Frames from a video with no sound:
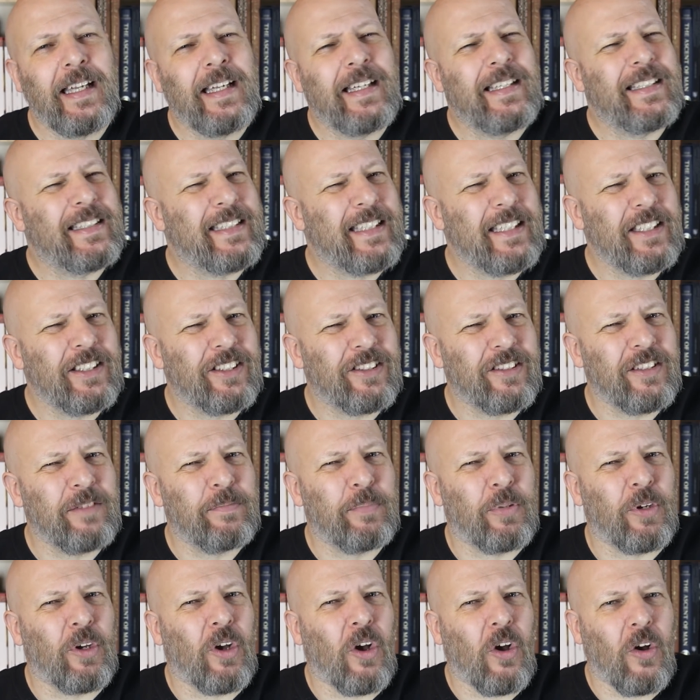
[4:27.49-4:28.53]
and Sindri
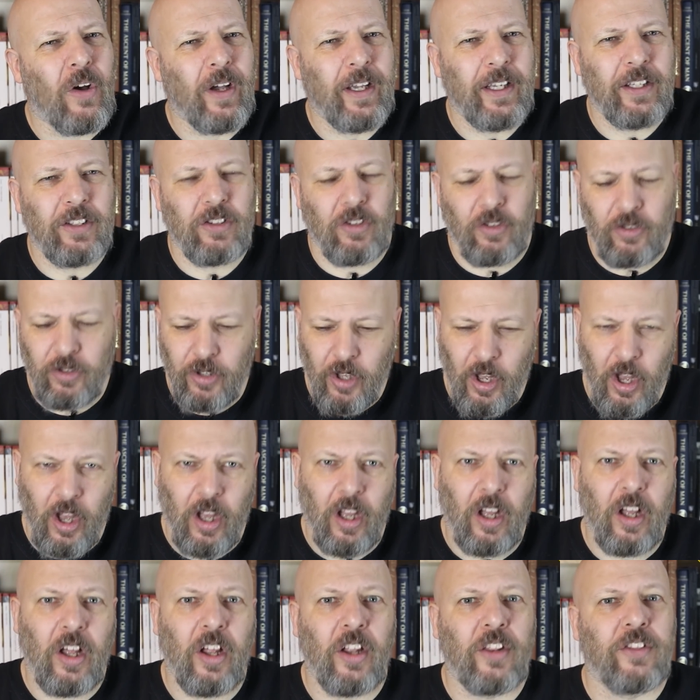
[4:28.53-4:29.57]
put iron on the
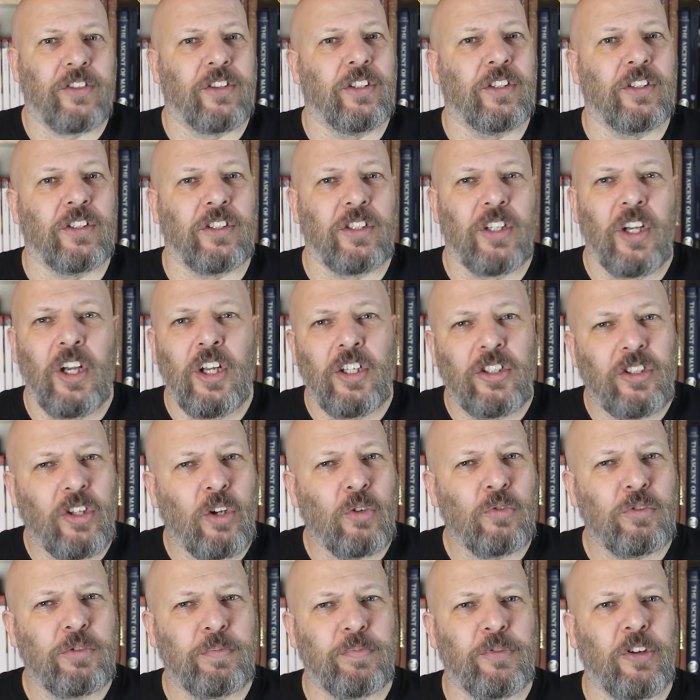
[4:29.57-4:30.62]
hearth and
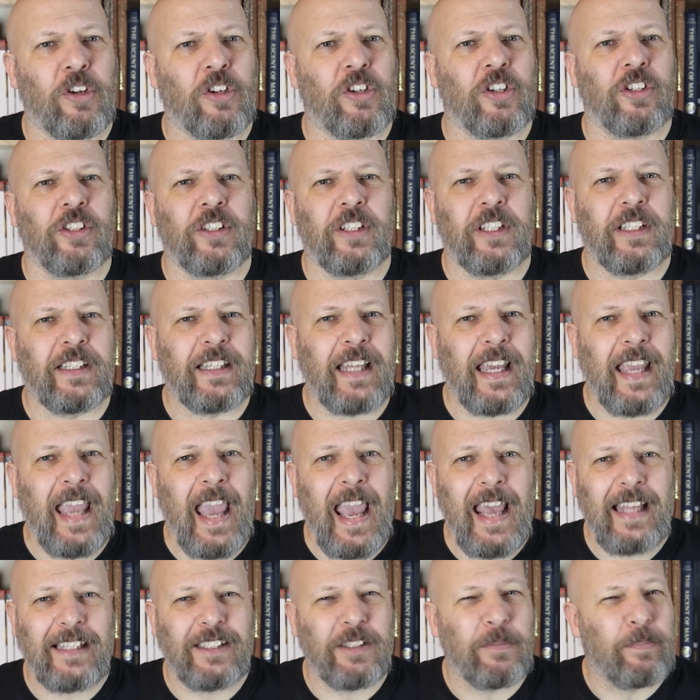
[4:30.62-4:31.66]
told Brokkr that they
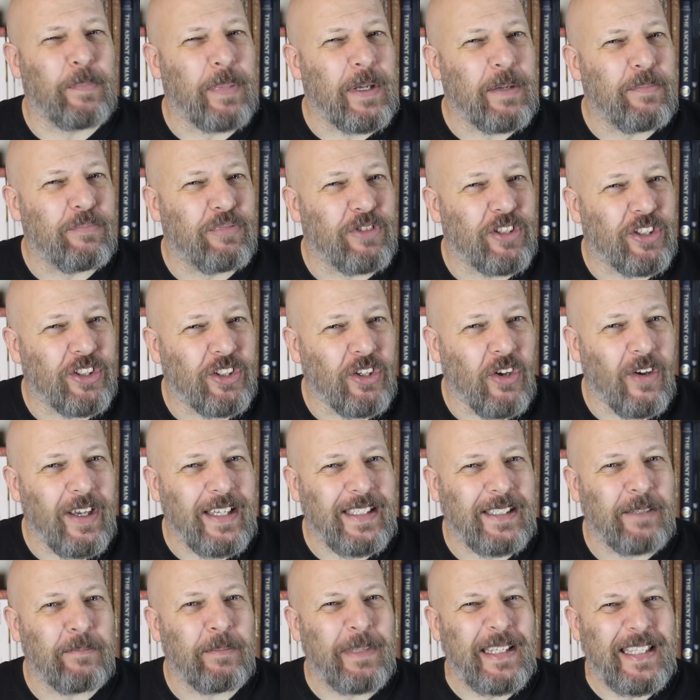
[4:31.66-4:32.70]
had to be
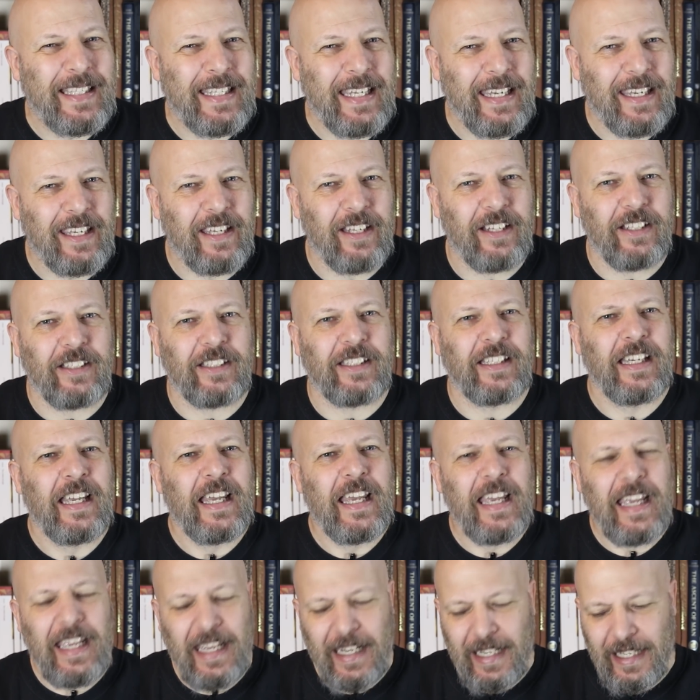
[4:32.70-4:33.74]
precise and meticulous
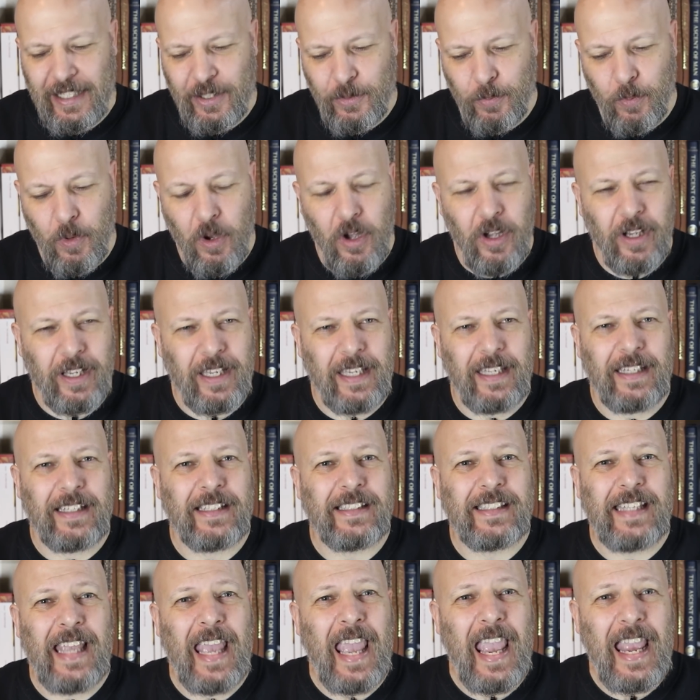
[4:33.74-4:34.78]
in its working,
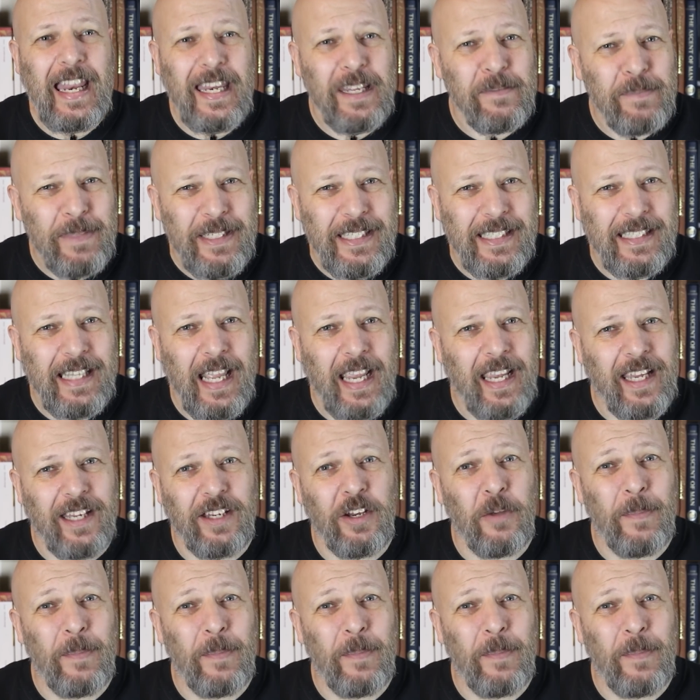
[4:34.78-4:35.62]
as any mistake,